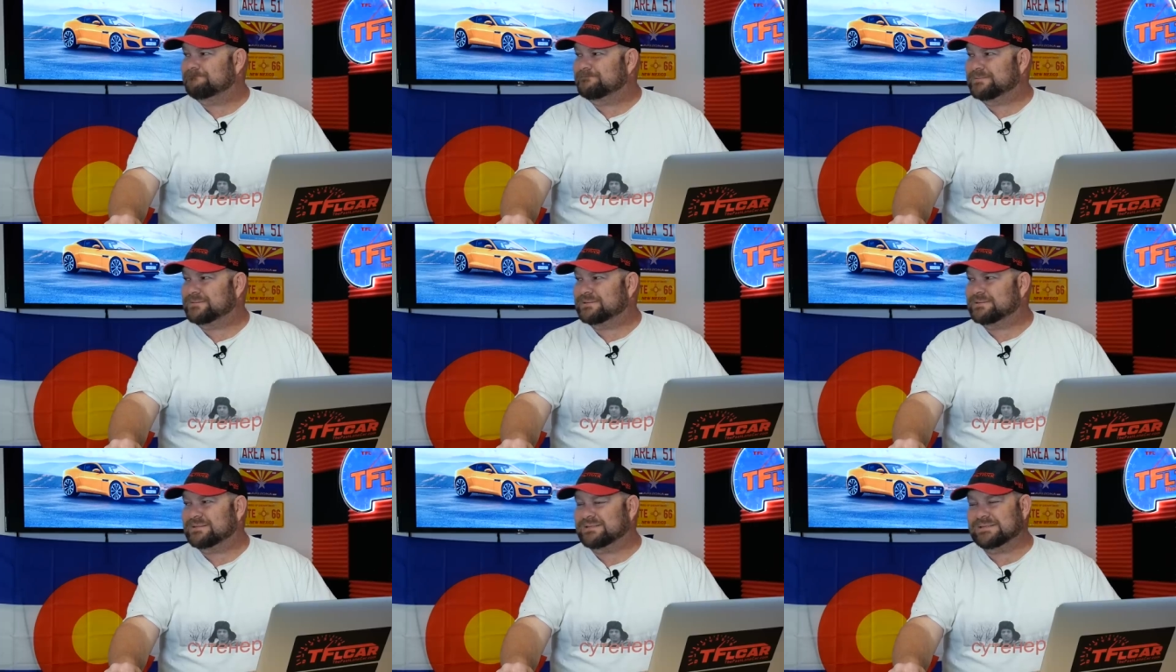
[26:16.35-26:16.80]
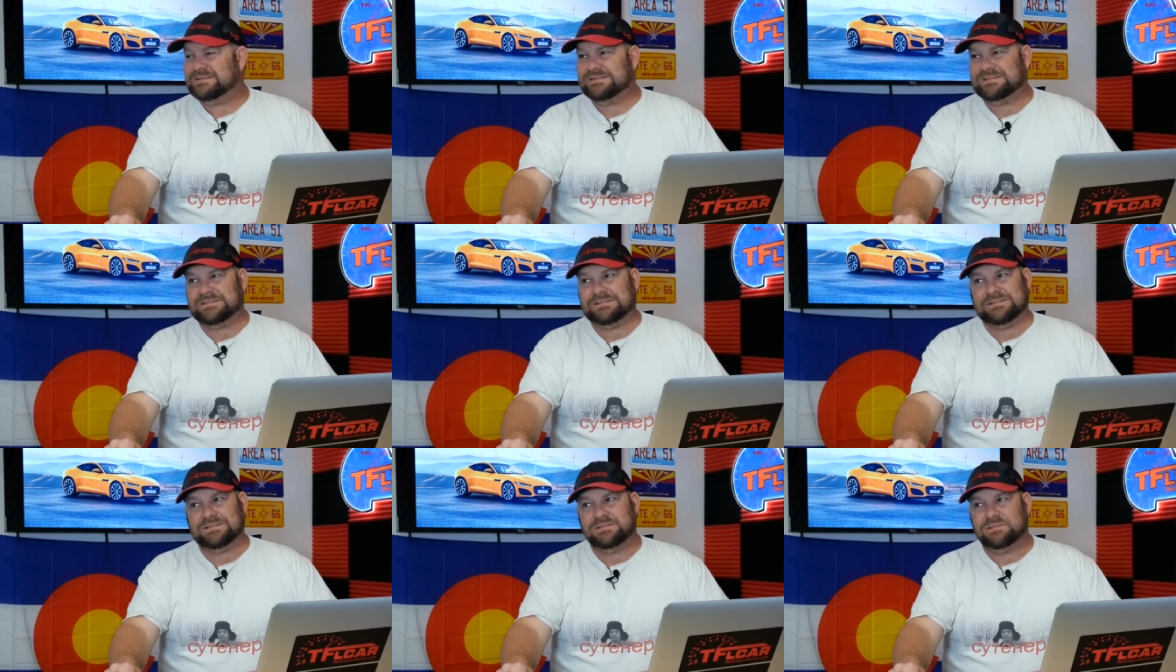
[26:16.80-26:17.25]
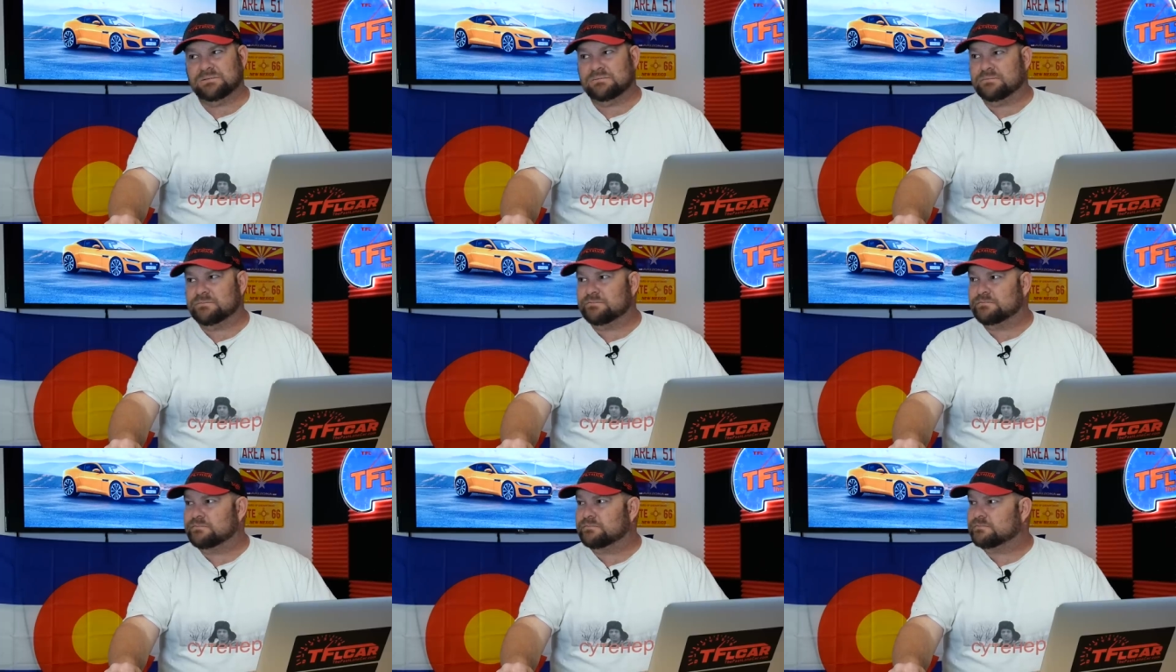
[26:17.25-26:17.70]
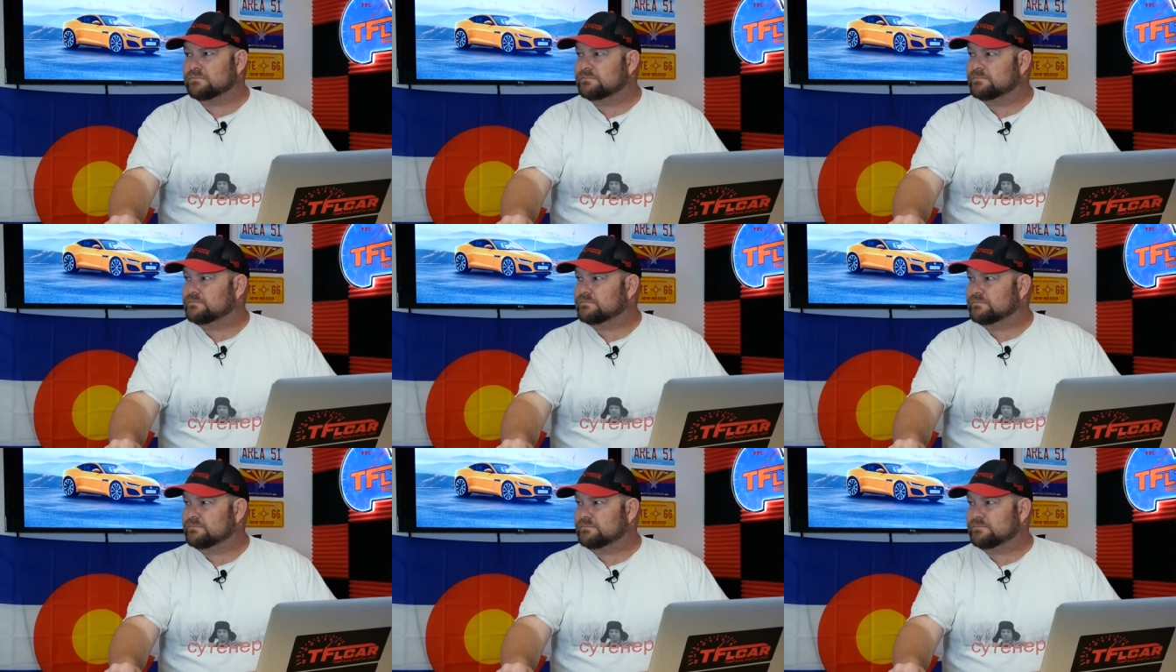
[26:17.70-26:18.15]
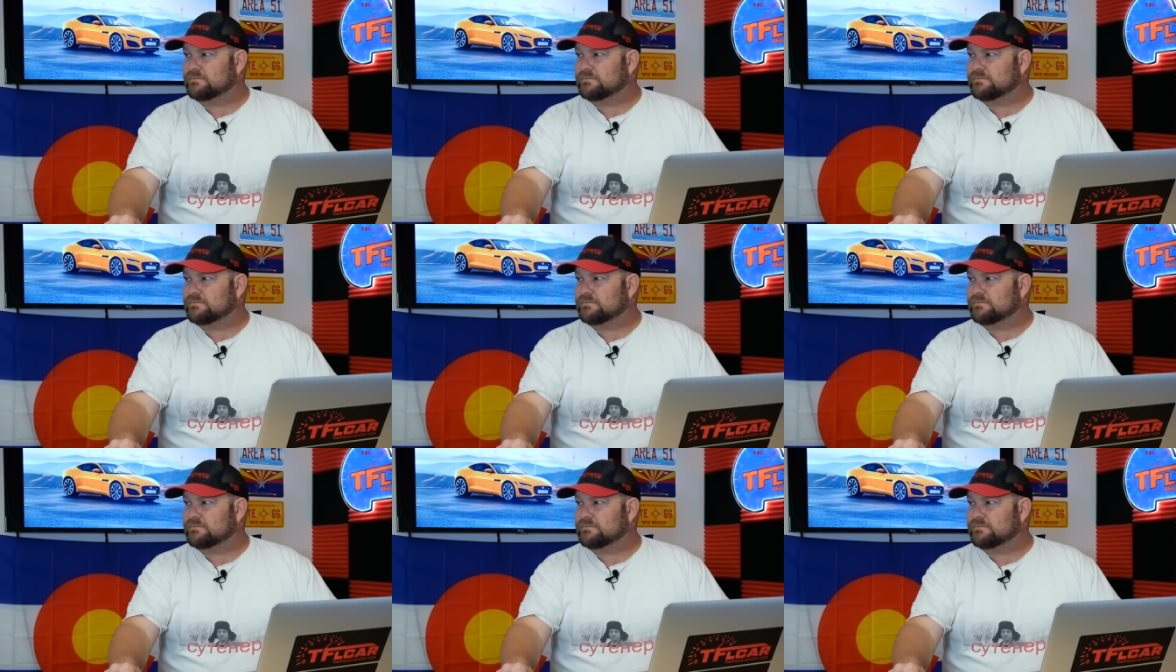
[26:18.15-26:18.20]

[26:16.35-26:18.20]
It's not, you know, it's an i3